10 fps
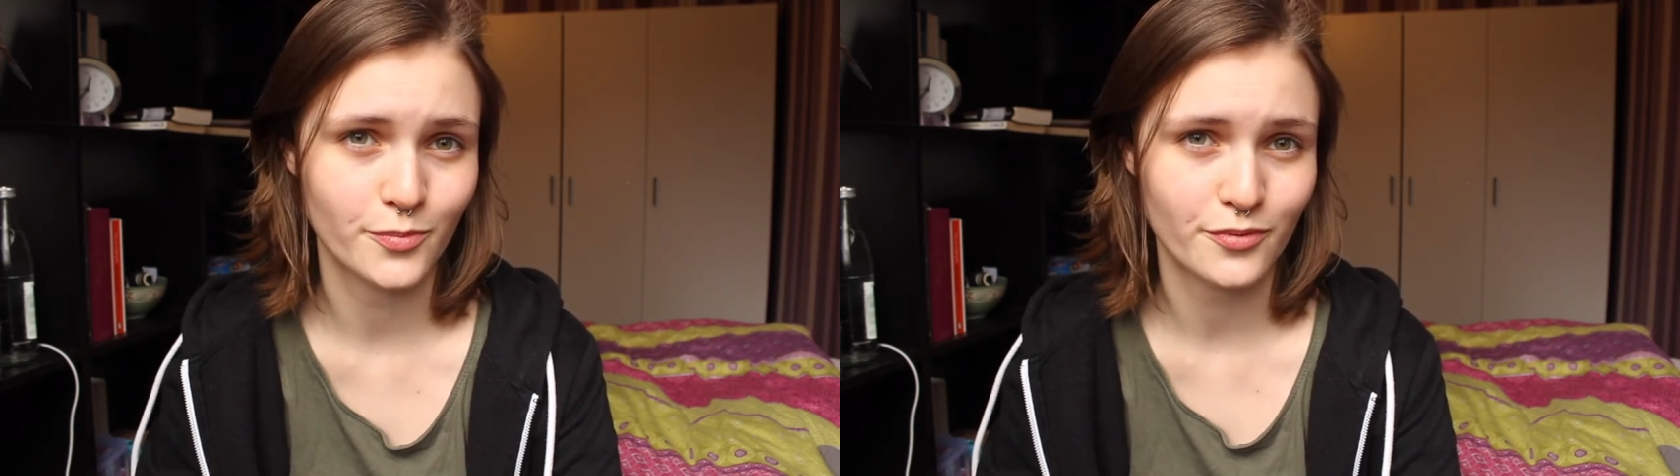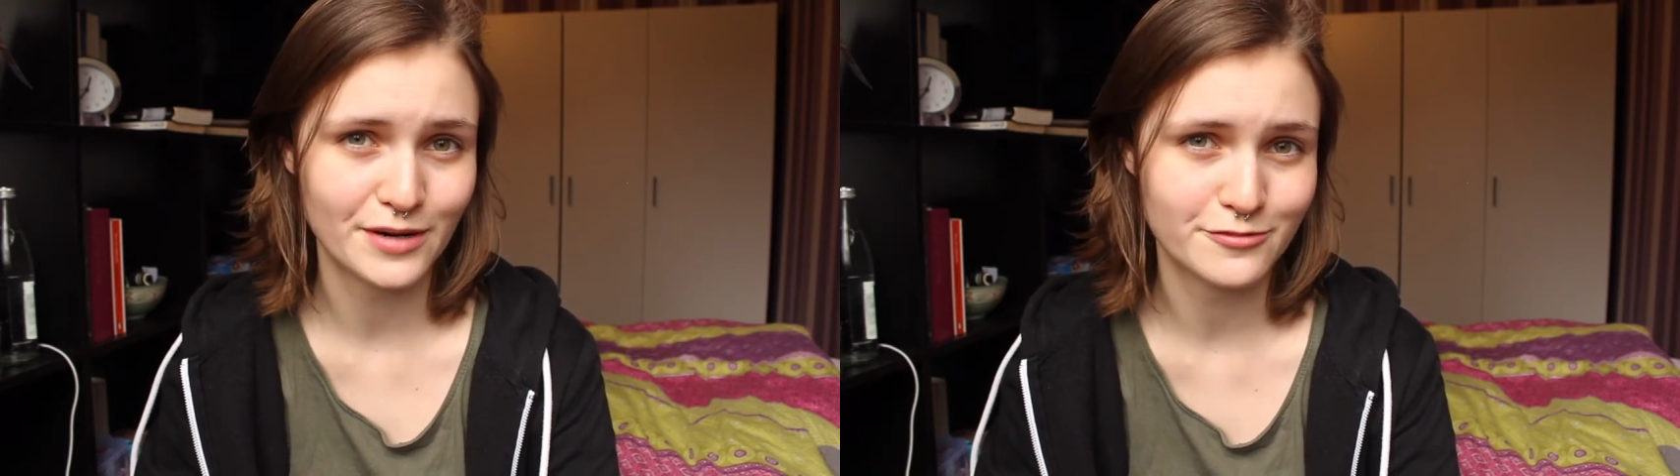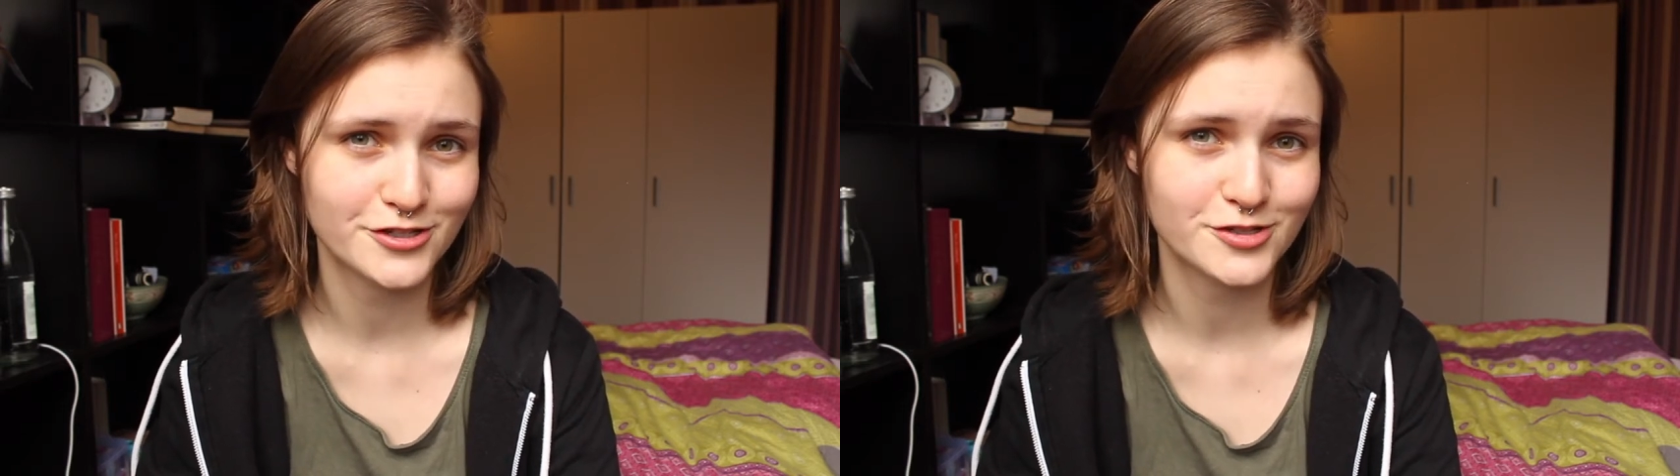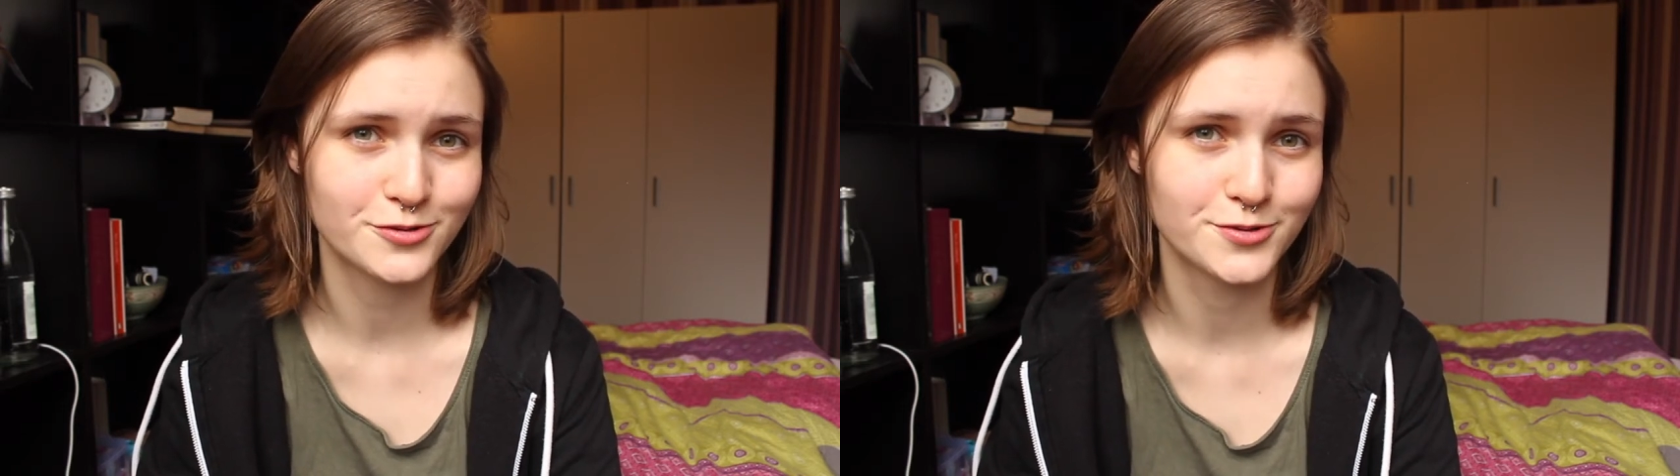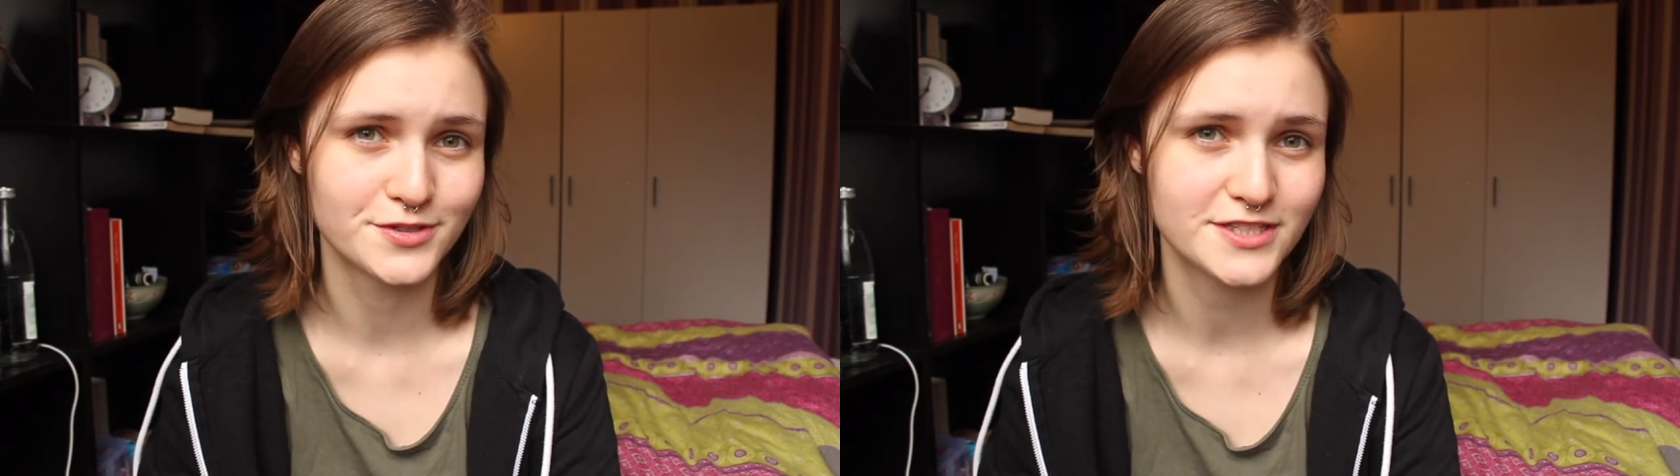primary
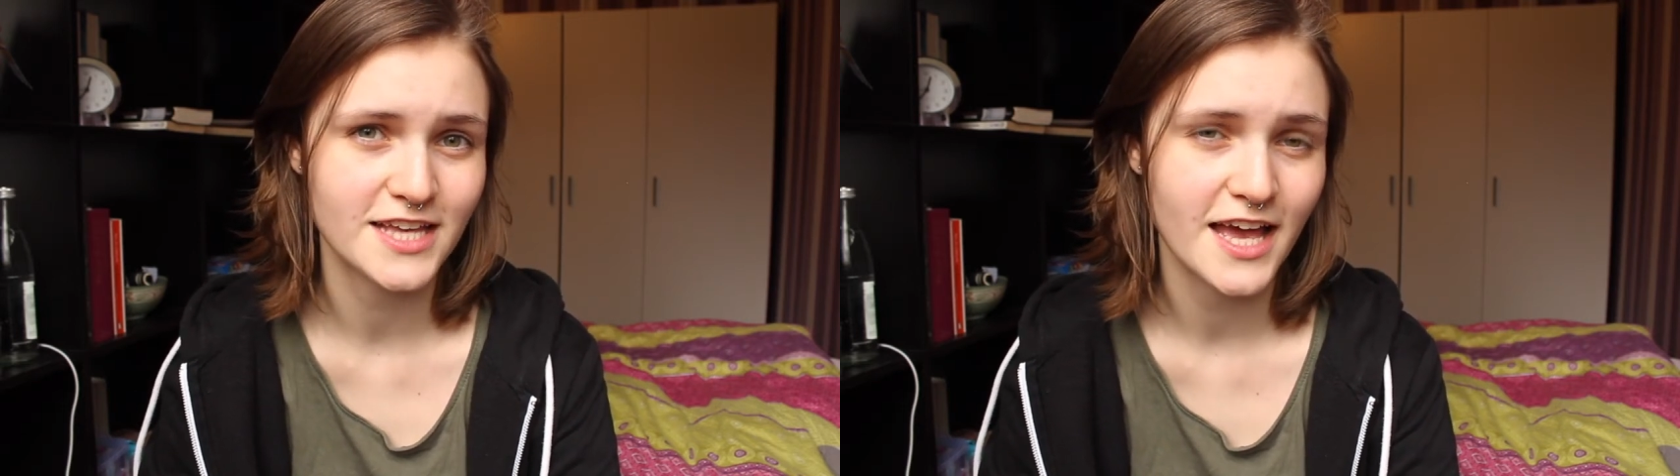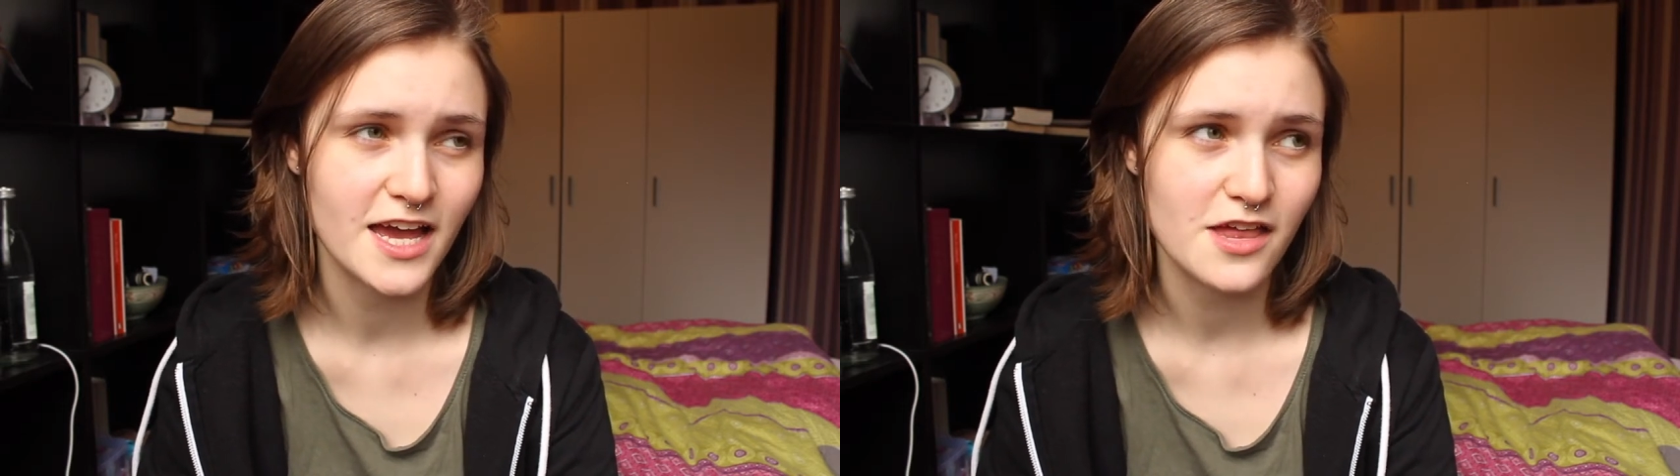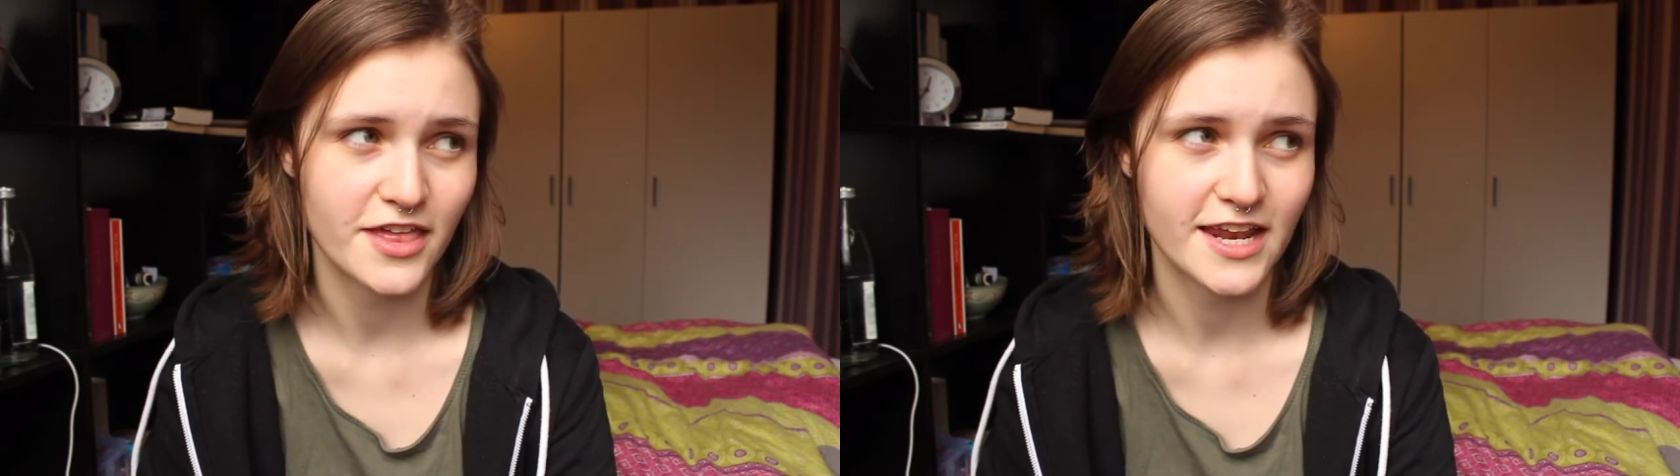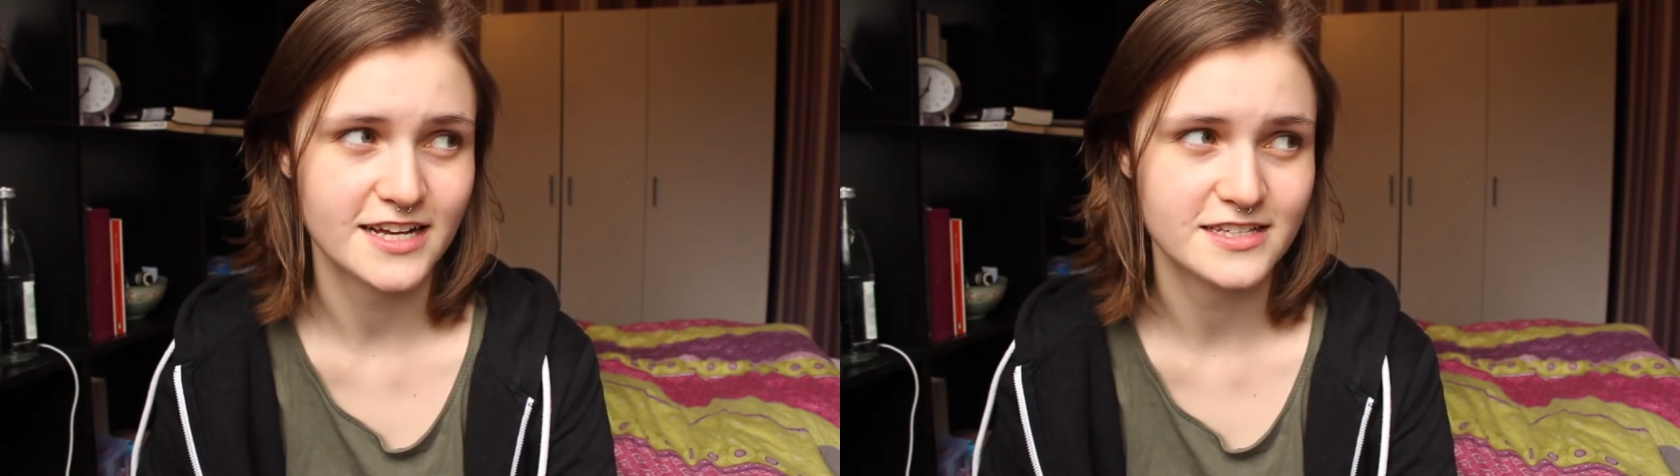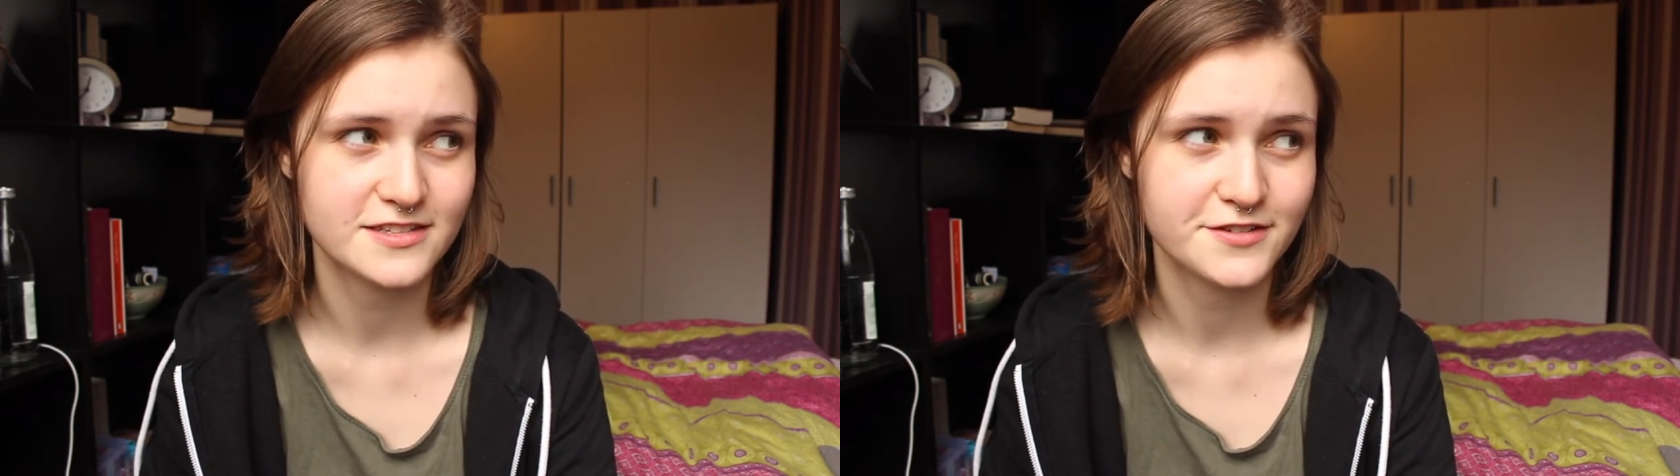schools that has